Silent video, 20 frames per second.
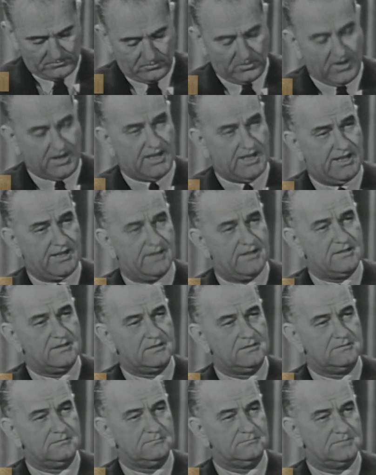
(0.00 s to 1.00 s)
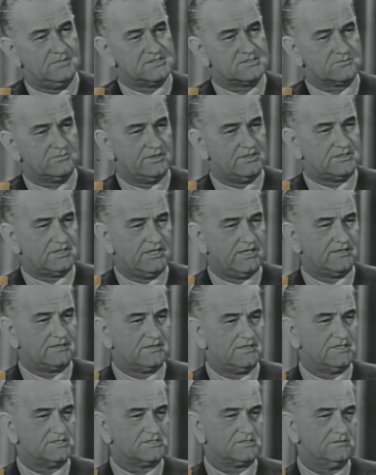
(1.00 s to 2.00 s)
Why must we take
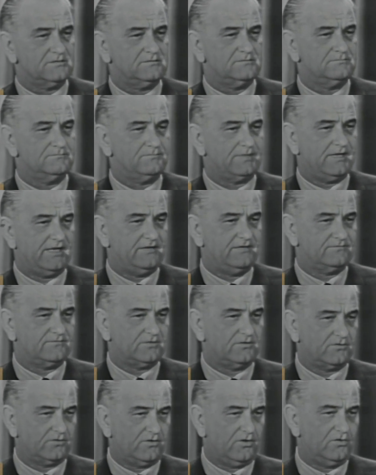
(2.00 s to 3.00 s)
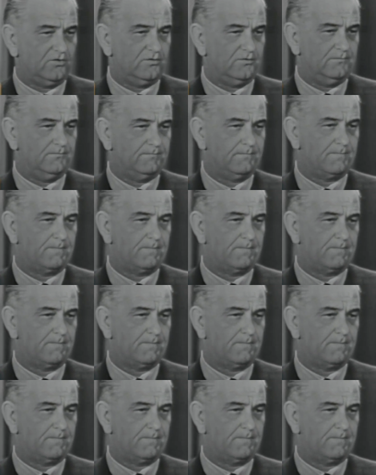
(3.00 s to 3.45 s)
this painful road?